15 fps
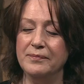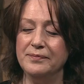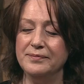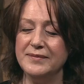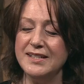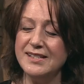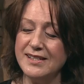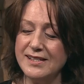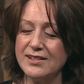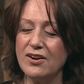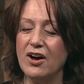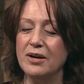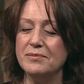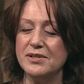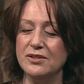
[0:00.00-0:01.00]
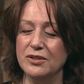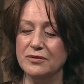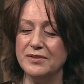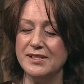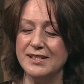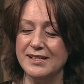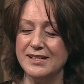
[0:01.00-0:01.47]
this just calms the
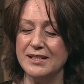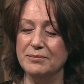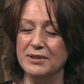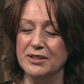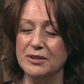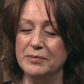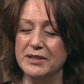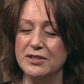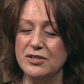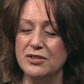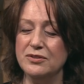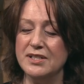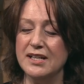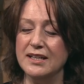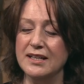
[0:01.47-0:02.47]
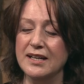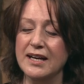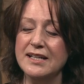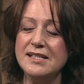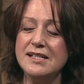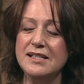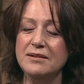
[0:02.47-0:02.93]
nervous system a little bit too. Take a
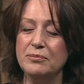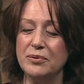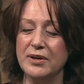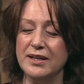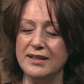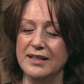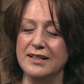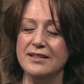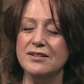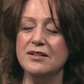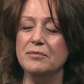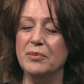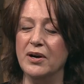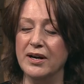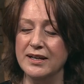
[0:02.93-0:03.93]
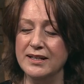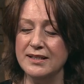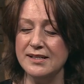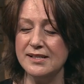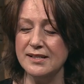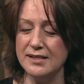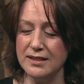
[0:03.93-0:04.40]
nice deep breath into the body.
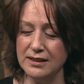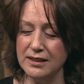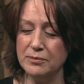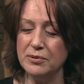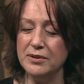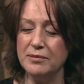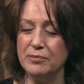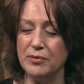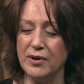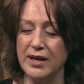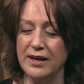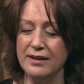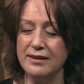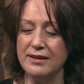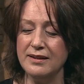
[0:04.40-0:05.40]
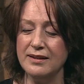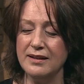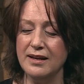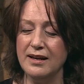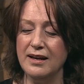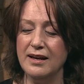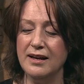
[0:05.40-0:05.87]
This is a deliberate breath.
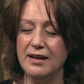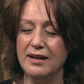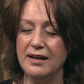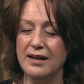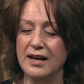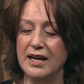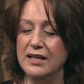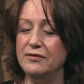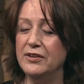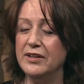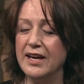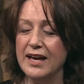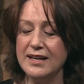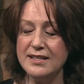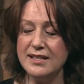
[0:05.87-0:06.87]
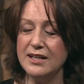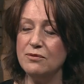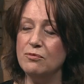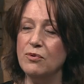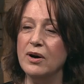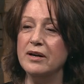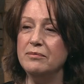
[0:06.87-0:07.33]
And if you can't take
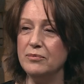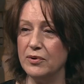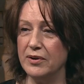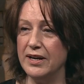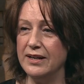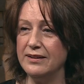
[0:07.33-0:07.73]
one breath,